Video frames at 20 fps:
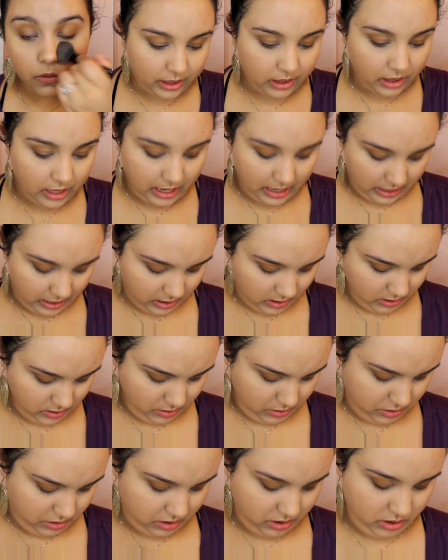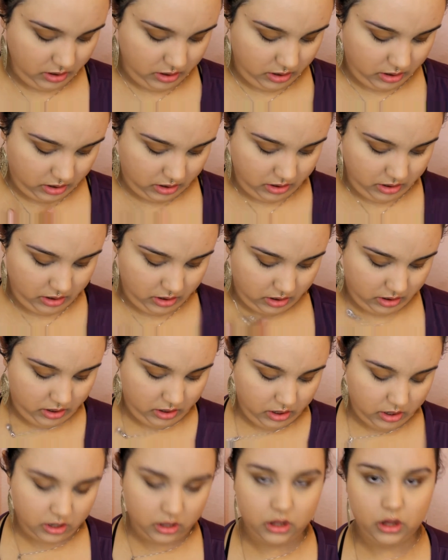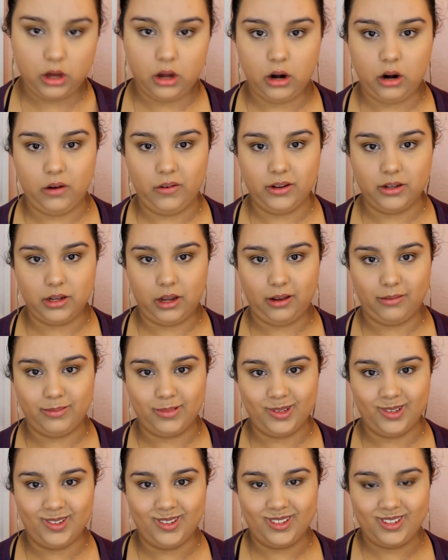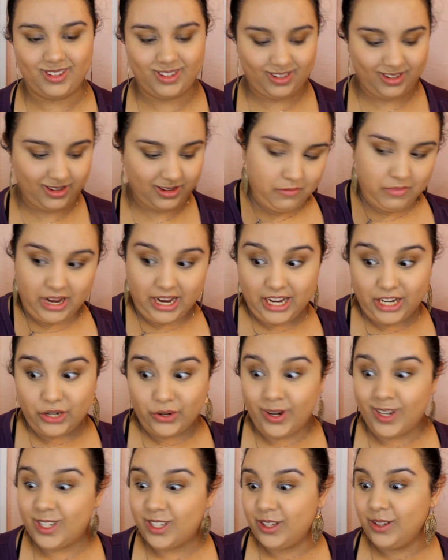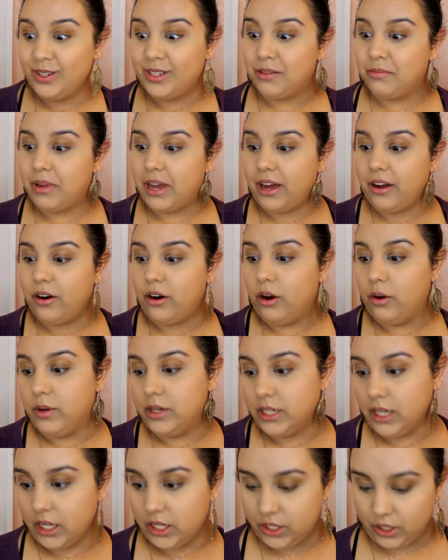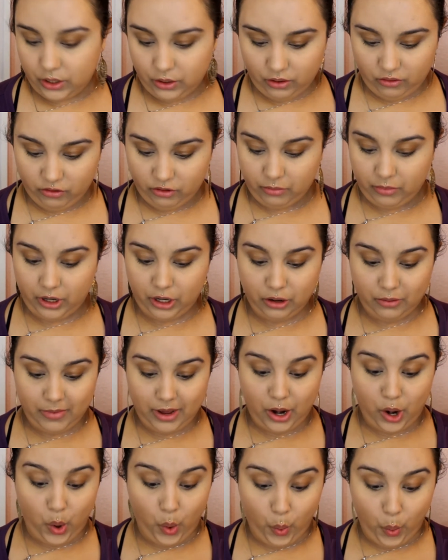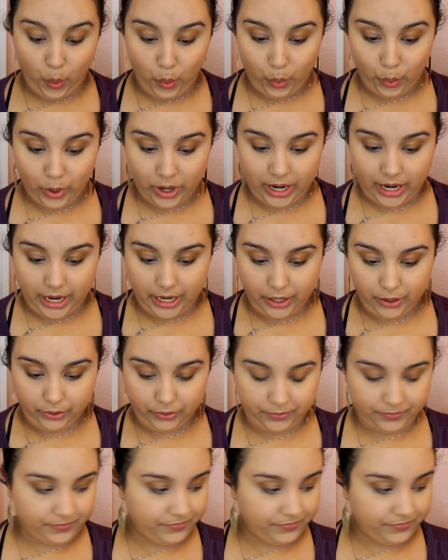Now, what always happens, my translucent powder always gets all over me no matter what I do.